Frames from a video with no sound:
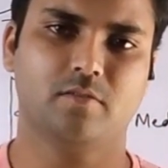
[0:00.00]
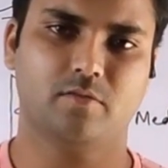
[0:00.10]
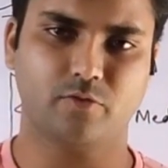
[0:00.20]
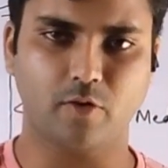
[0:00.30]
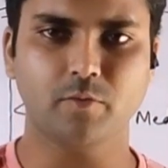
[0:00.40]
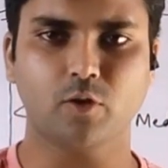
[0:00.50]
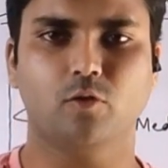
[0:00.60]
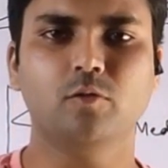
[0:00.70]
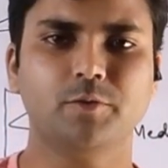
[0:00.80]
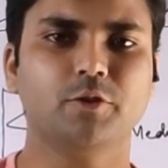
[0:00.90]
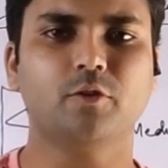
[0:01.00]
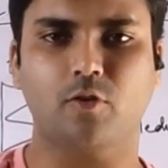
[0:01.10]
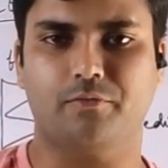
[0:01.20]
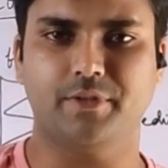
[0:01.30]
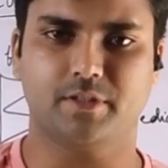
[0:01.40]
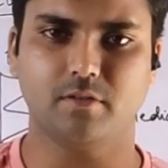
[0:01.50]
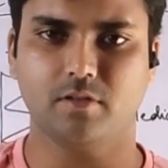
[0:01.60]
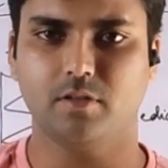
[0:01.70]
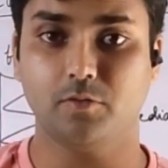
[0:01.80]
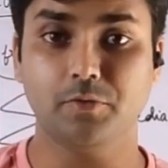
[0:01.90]
from your home to your office.
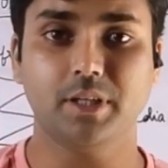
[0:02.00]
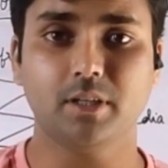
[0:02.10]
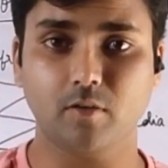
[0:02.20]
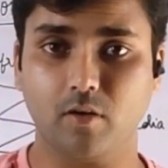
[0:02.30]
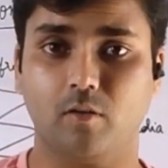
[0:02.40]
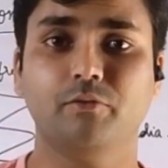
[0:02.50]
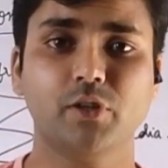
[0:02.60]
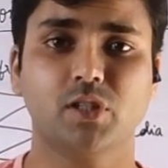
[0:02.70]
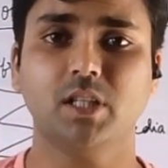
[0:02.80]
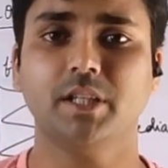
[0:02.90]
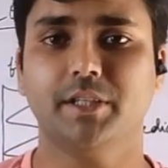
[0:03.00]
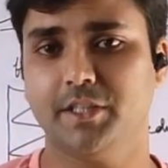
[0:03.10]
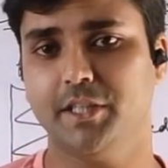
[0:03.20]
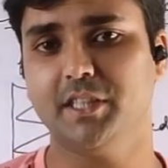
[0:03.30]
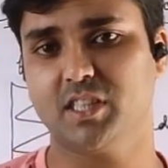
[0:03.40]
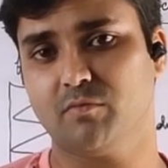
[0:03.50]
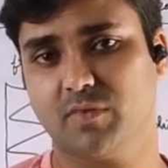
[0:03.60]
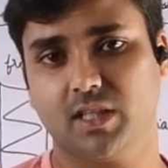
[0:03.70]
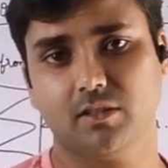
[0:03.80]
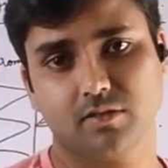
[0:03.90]
You will obviously need
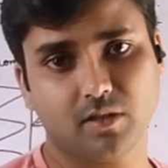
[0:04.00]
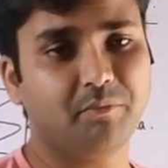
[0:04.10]
something, some